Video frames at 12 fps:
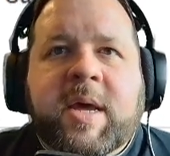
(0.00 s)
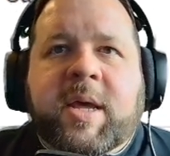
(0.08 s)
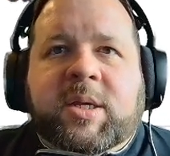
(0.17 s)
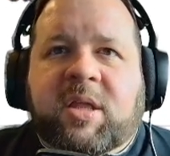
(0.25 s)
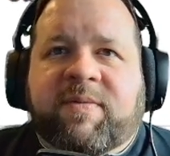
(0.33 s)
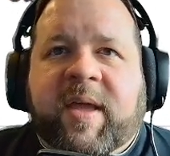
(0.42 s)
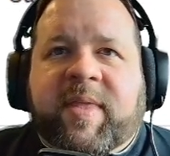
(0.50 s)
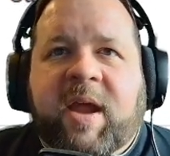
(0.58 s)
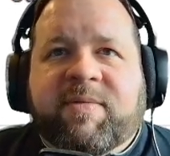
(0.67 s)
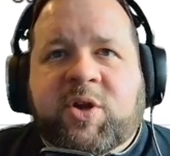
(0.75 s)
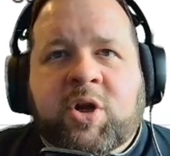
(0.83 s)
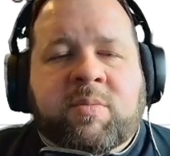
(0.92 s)
So the fact that I
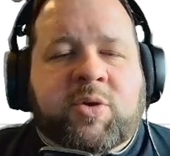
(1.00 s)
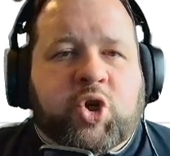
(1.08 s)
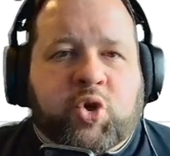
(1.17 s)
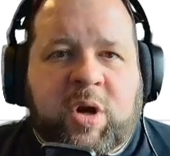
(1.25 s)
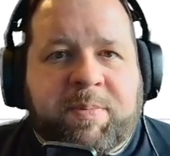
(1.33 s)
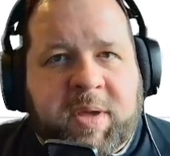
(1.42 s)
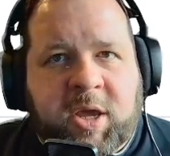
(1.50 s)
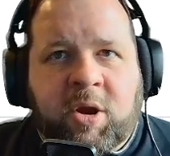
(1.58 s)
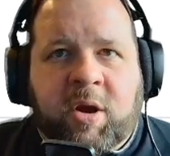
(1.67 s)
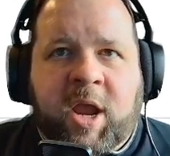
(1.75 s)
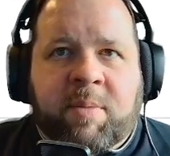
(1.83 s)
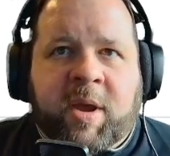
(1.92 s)
have the term trip here
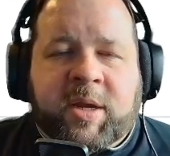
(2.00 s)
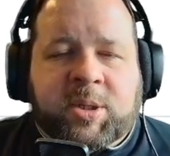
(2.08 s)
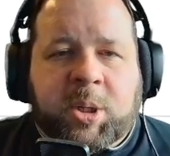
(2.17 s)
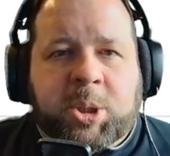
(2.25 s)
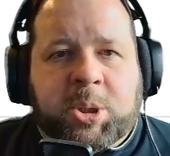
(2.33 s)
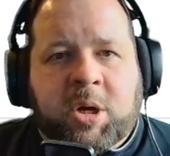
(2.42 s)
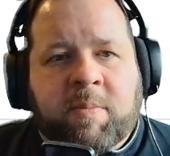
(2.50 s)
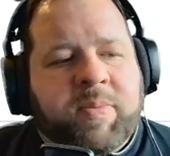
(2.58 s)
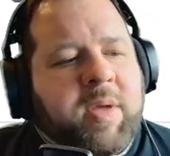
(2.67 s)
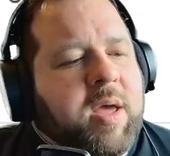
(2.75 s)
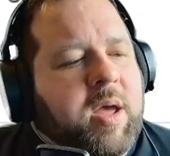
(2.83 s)
in my search term,